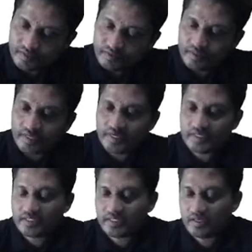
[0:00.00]
Right?
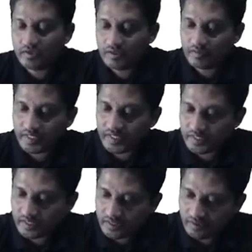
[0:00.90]
X is equal to 1,
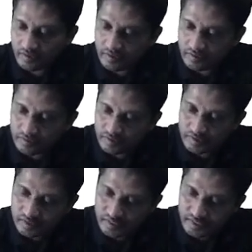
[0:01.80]
x is equal to 2.
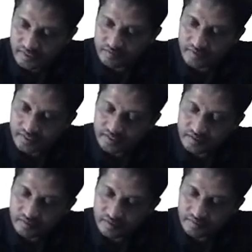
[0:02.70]
This line is y is
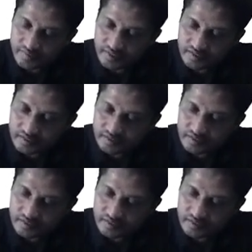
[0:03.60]
equal to mx.